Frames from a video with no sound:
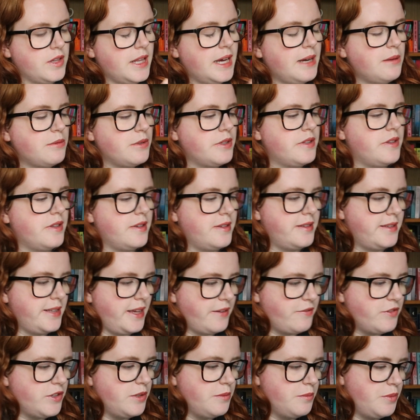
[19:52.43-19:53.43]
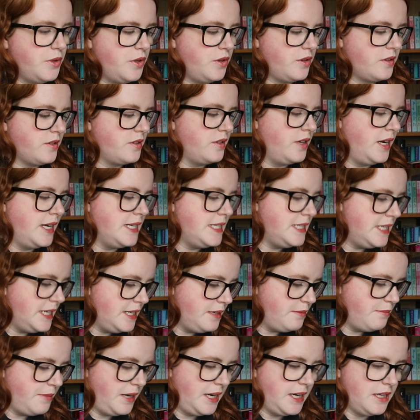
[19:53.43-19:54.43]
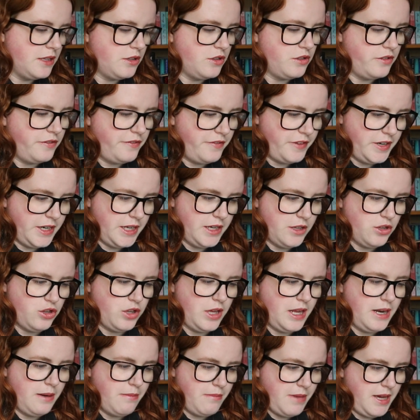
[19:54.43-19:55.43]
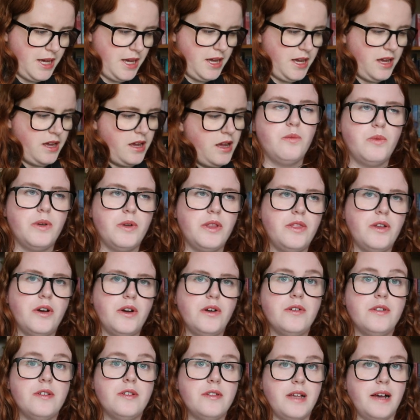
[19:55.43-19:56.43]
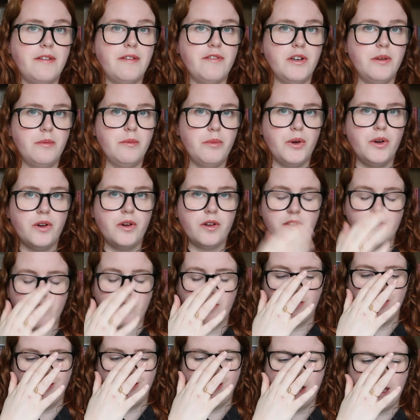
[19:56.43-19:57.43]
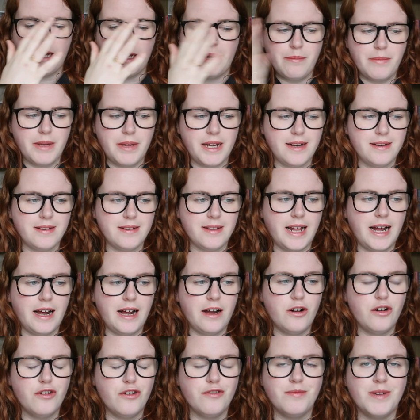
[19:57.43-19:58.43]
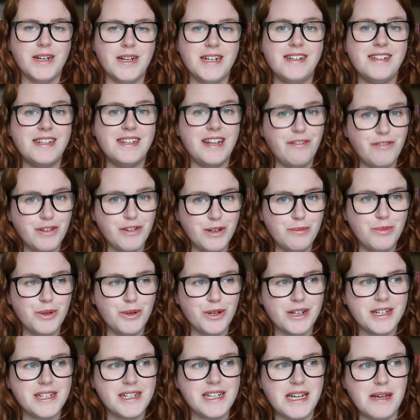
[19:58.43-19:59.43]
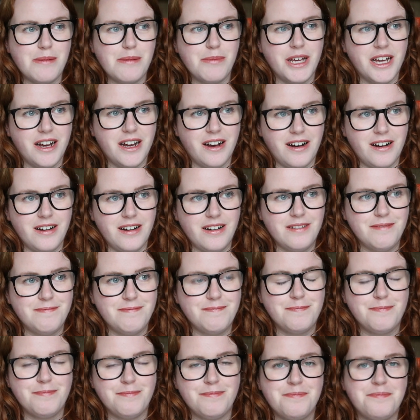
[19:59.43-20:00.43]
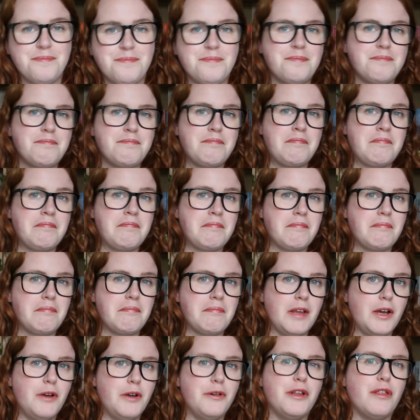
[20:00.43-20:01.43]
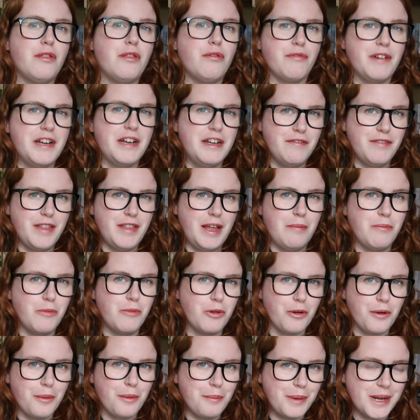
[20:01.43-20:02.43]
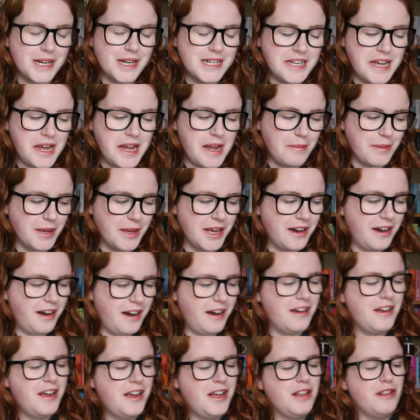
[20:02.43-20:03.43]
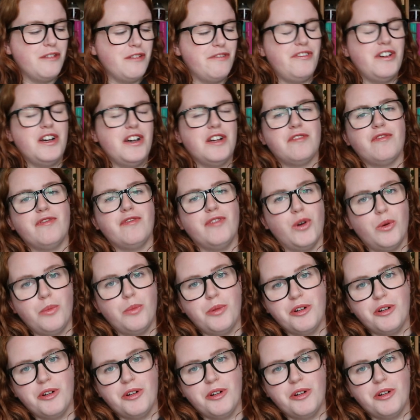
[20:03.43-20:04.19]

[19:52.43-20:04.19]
that was the 7 books I did manage to finish in May. With those 7 books, that means that out of my 7-book TBR, only 3 of them were on my TBR. The first 4